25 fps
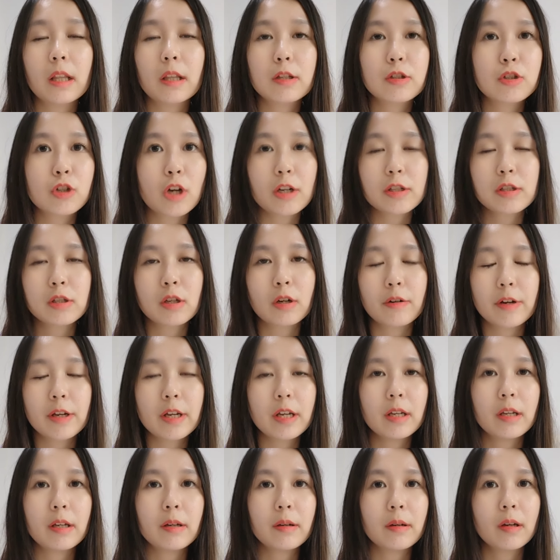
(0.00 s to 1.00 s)
short
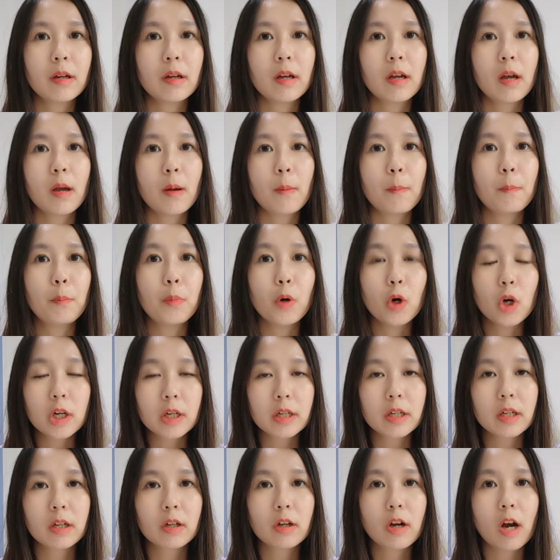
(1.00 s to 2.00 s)
story
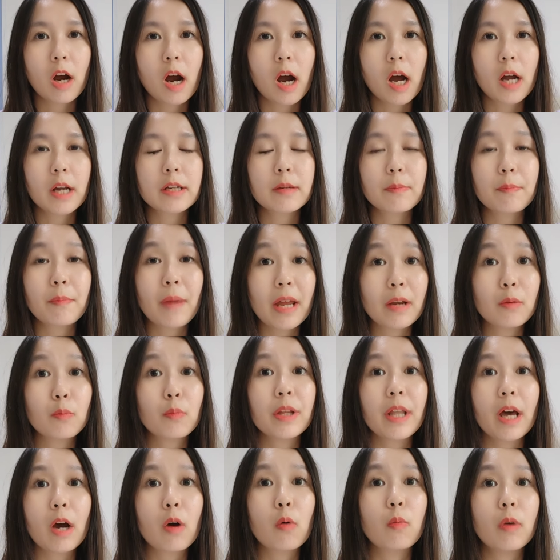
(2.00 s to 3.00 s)
book called Men
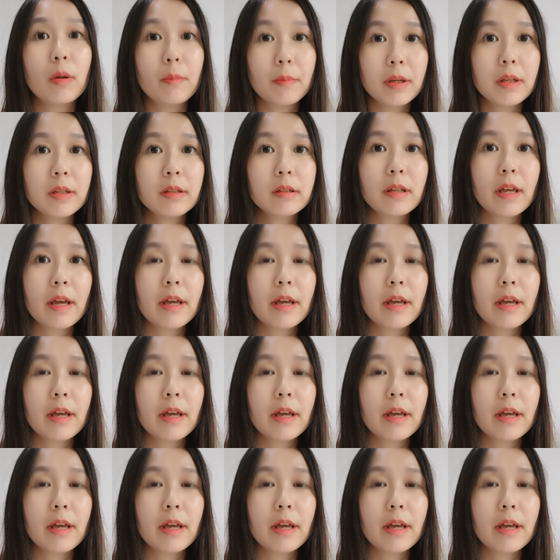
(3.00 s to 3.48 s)
Without Women.